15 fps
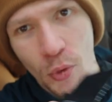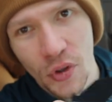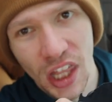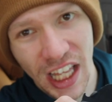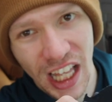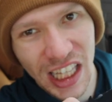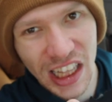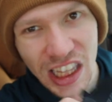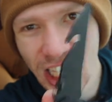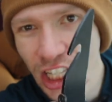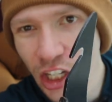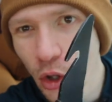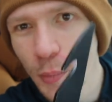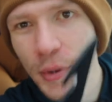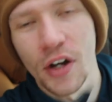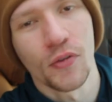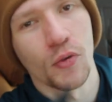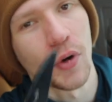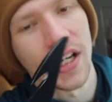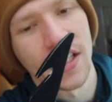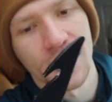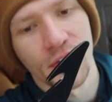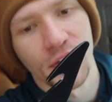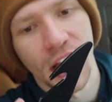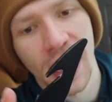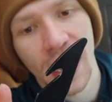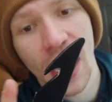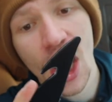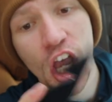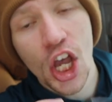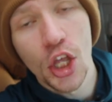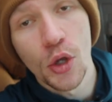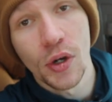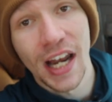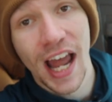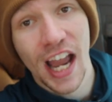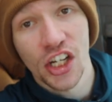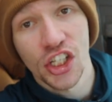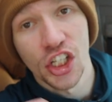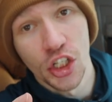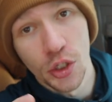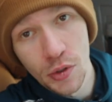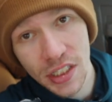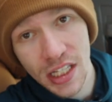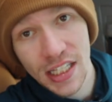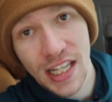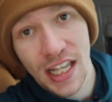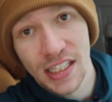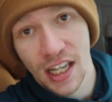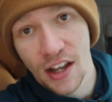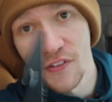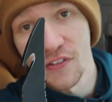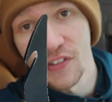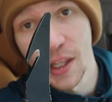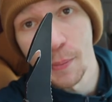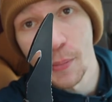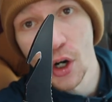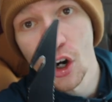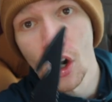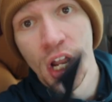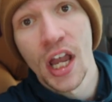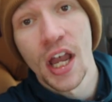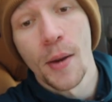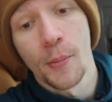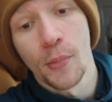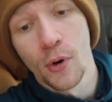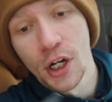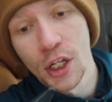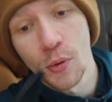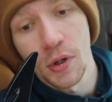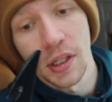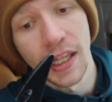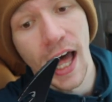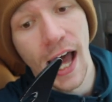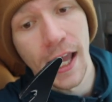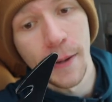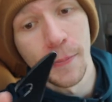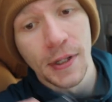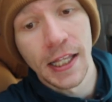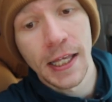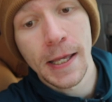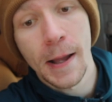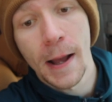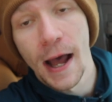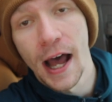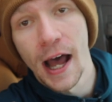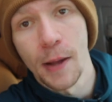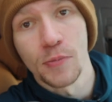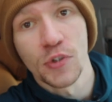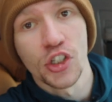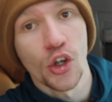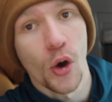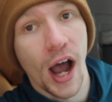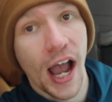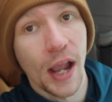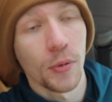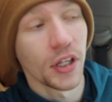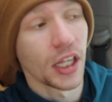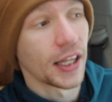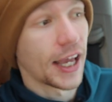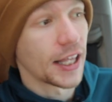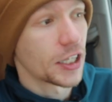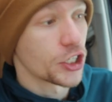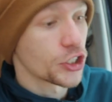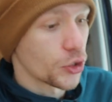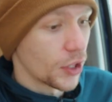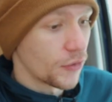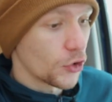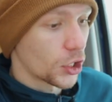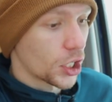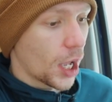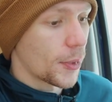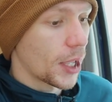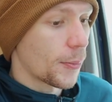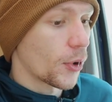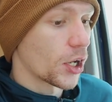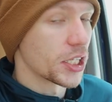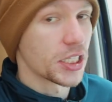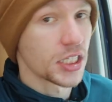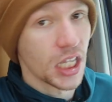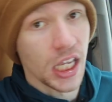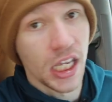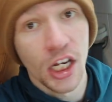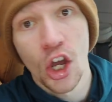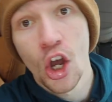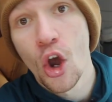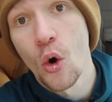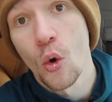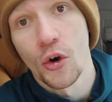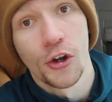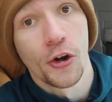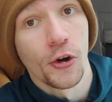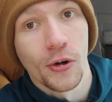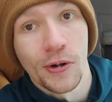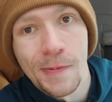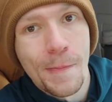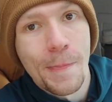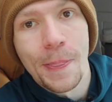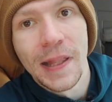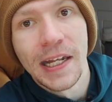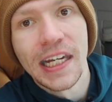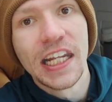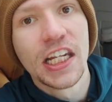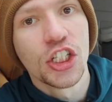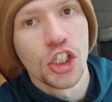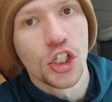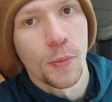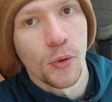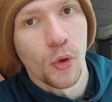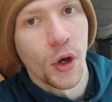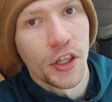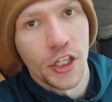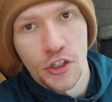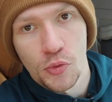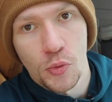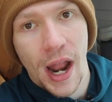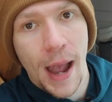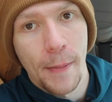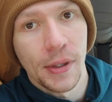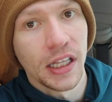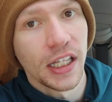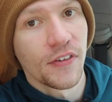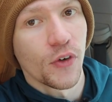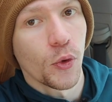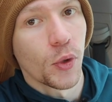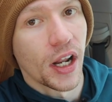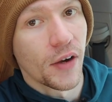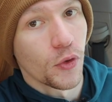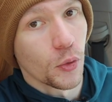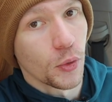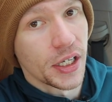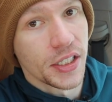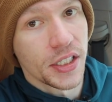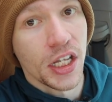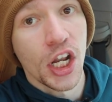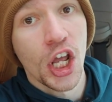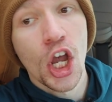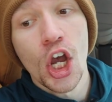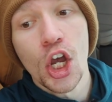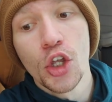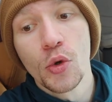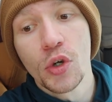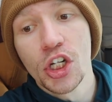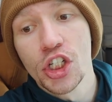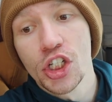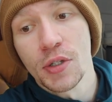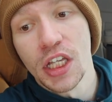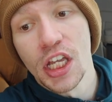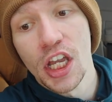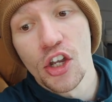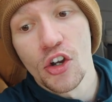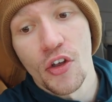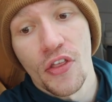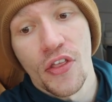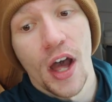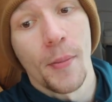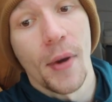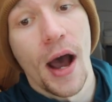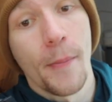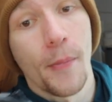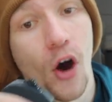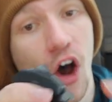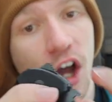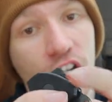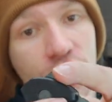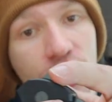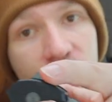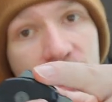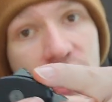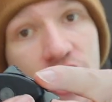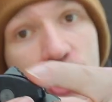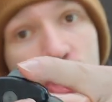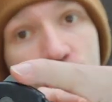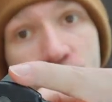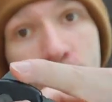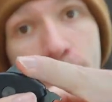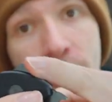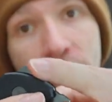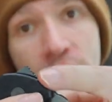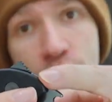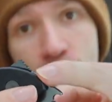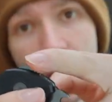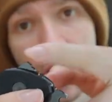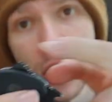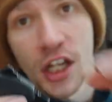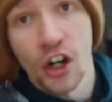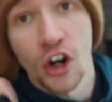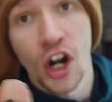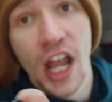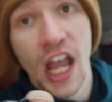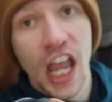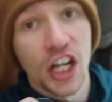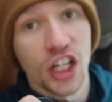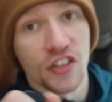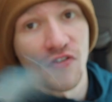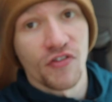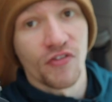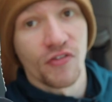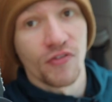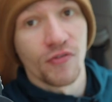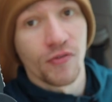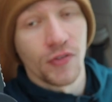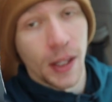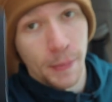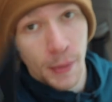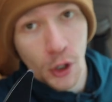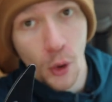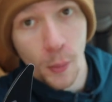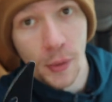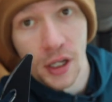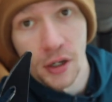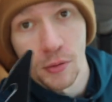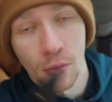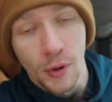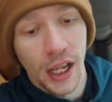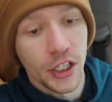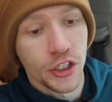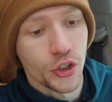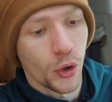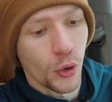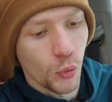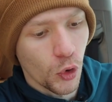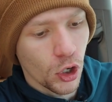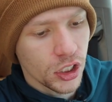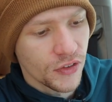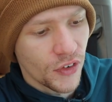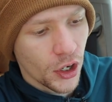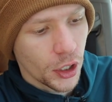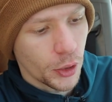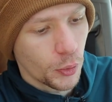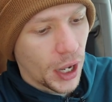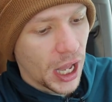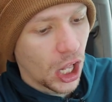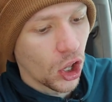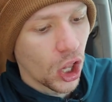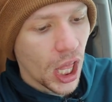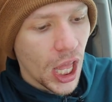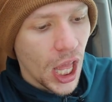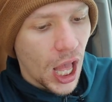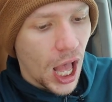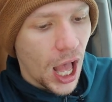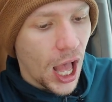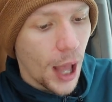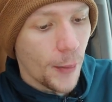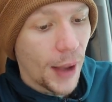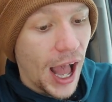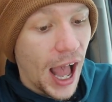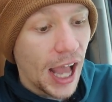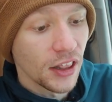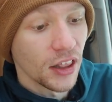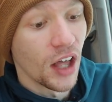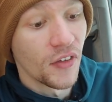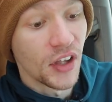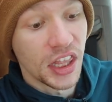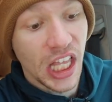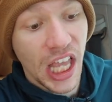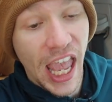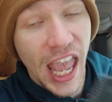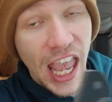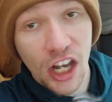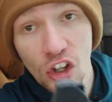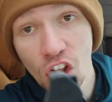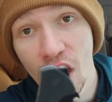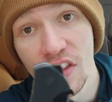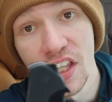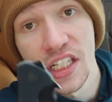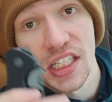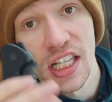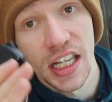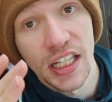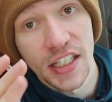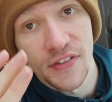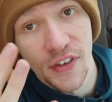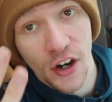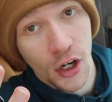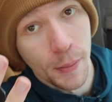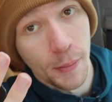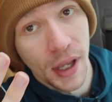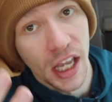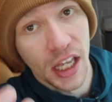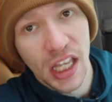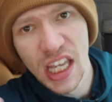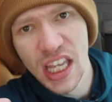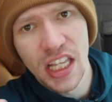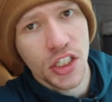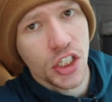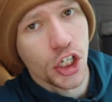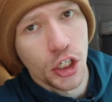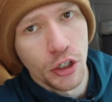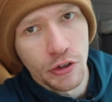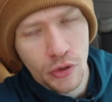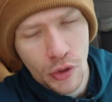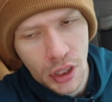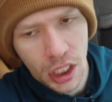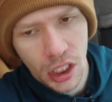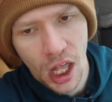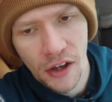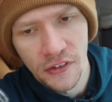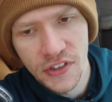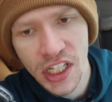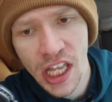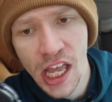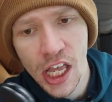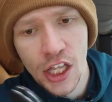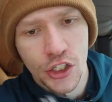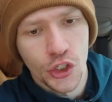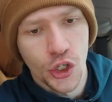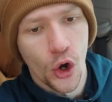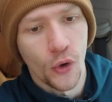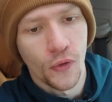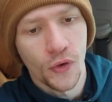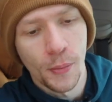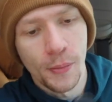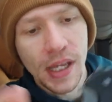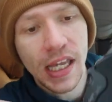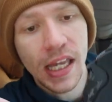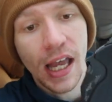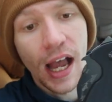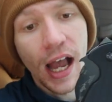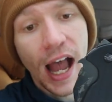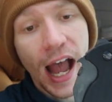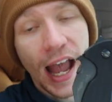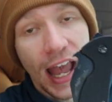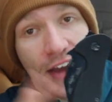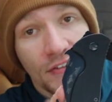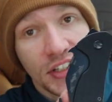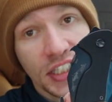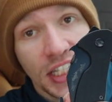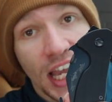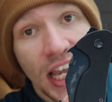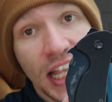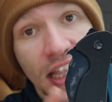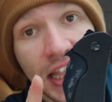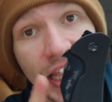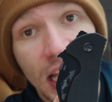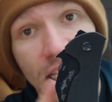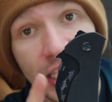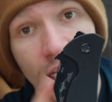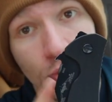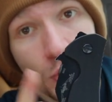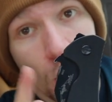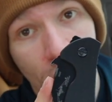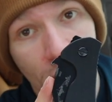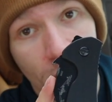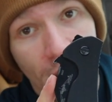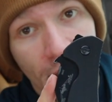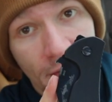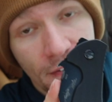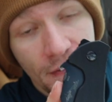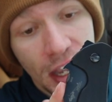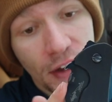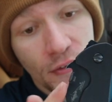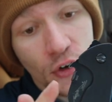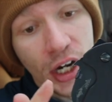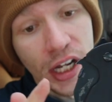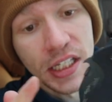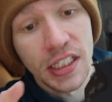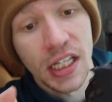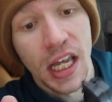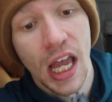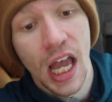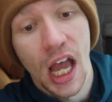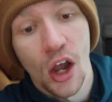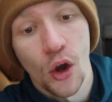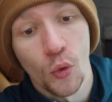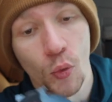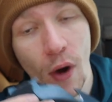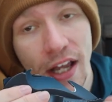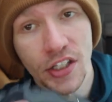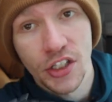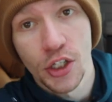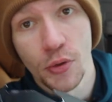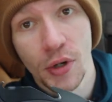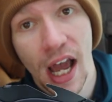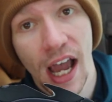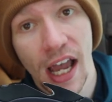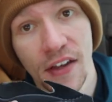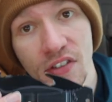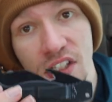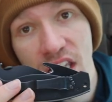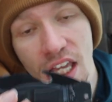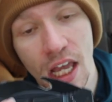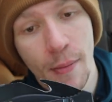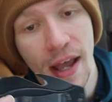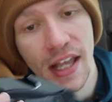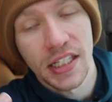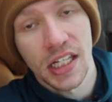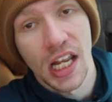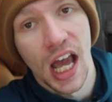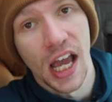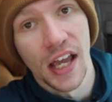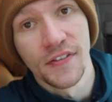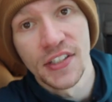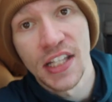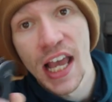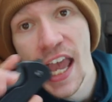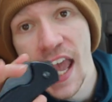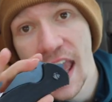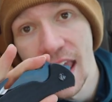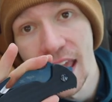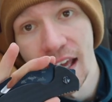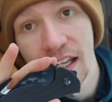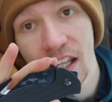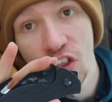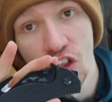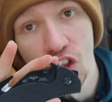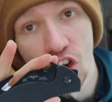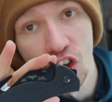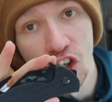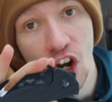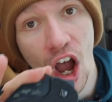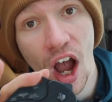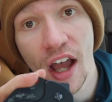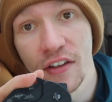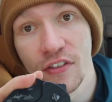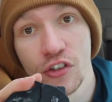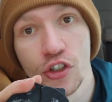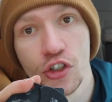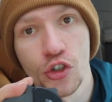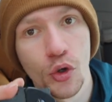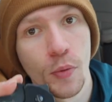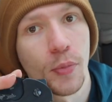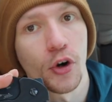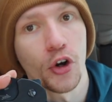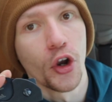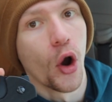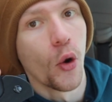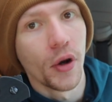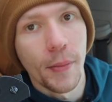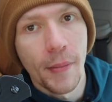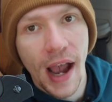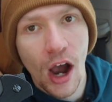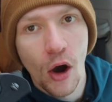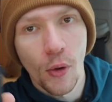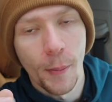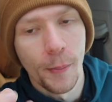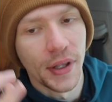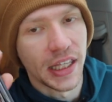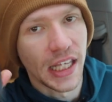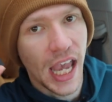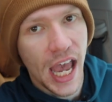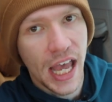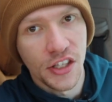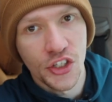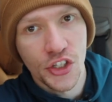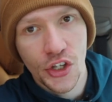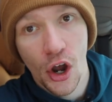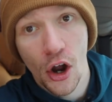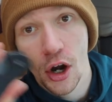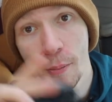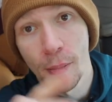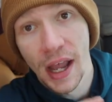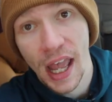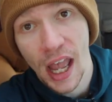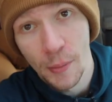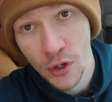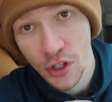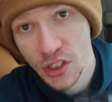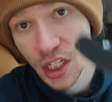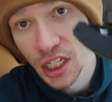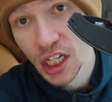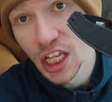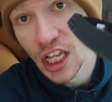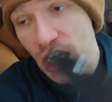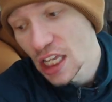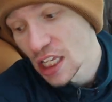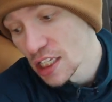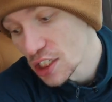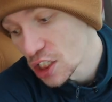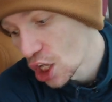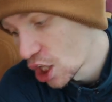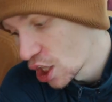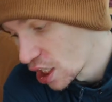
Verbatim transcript: with like a little bit of wrist flick, you can actually use this as like a flipper pretty reliably. Um, so I really like this, so that if you're coming up on a scene or you're needing to deploy this rapidly for whatever reason, you can just get your thumb up onto these jimpings right here and just flip it open, right? So it works very well. Um, I love it. The handle on this thing is very big, easy to use with gloves. So for me, I have to say, this is one of my favorite rescue knives, E M S knives, and they're not super known about, but the N SAR by Emerson is